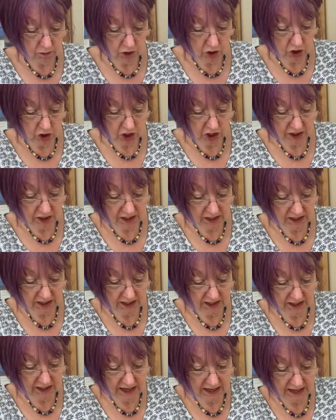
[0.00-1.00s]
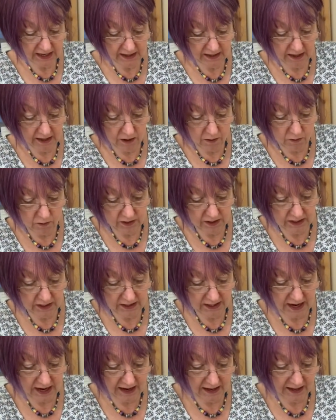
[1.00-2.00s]
just stick
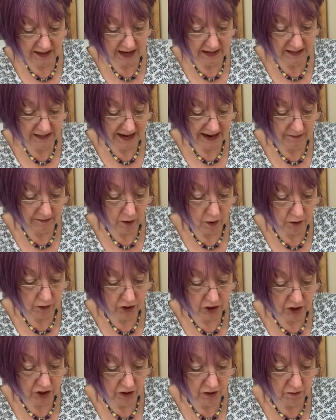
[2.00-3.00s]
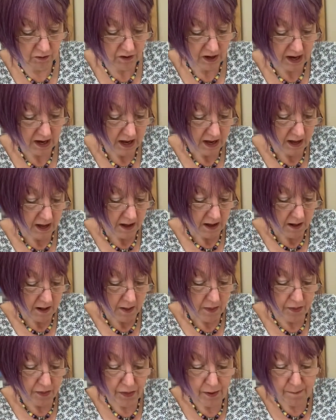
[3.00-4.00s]
that down onto
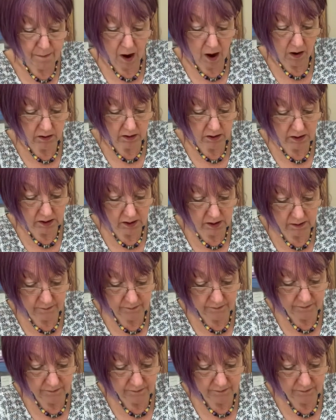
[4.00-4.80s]
the box.